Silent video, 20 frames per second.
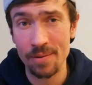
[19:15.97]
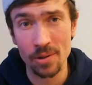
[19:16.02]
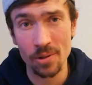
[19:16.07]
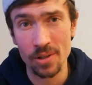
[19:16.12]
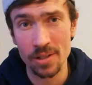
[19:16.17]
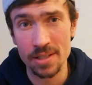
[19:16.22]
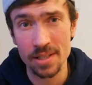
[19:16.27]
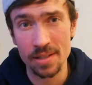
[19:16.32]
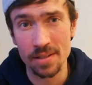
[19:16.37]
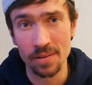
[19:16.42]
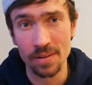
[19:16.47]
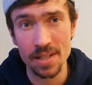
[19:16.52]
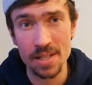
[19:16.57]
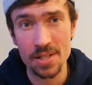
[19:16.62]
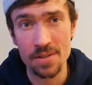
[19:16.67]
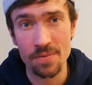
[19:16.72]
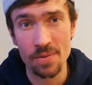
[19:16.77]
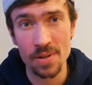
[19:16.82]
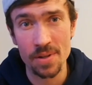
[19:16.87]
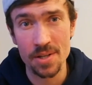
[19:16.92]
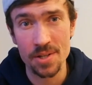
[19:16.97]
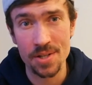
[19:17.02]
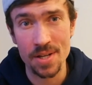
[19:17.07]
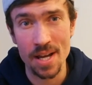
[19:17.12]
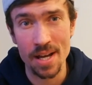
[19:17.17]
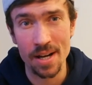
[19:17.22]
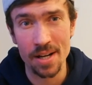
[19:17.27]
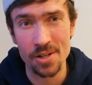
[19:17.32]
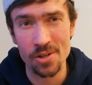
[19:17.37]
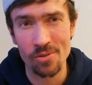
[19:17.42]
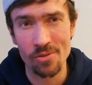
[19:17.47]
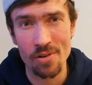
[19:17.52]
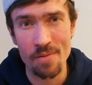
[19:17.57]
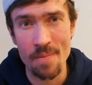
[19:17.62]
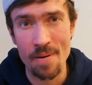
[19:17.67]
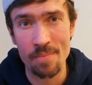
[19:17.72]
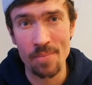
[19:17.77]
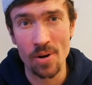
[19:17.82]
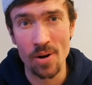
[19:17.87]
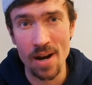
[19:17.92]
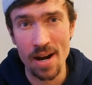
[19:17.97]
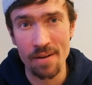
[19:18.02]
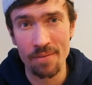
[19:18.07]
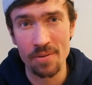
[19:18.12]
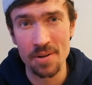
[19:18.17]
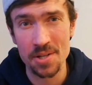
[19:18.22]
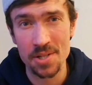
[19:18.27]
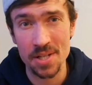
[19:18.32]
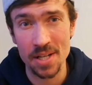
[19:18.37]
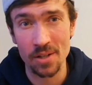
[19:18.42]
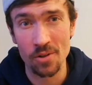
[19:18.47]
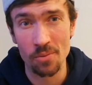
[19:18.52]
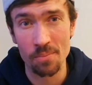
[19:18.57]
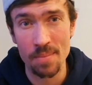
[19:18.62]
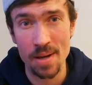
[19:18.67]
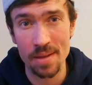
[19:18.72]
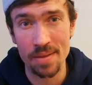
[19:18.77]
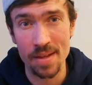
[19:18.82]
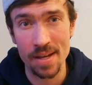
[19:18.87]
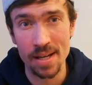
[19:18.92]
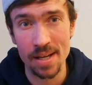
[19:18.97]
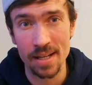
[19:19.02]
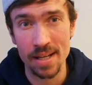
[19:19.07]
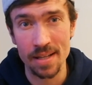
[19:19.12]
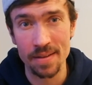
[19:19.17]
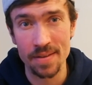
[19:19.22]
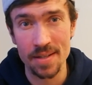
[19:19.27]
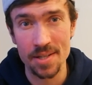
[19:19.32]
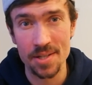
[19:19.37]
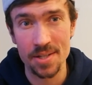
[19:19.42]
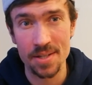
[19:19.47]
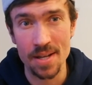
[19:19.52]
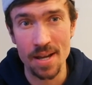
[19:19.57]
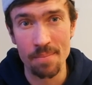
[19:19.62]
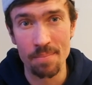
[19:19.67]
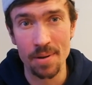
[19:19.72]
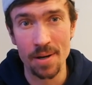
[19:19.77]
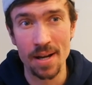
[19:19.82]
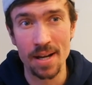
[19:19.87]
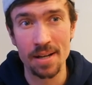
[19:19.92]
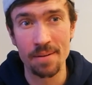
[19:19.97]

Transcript: I haven't looked at the list for this yet. I don't remember every single mythic in this set,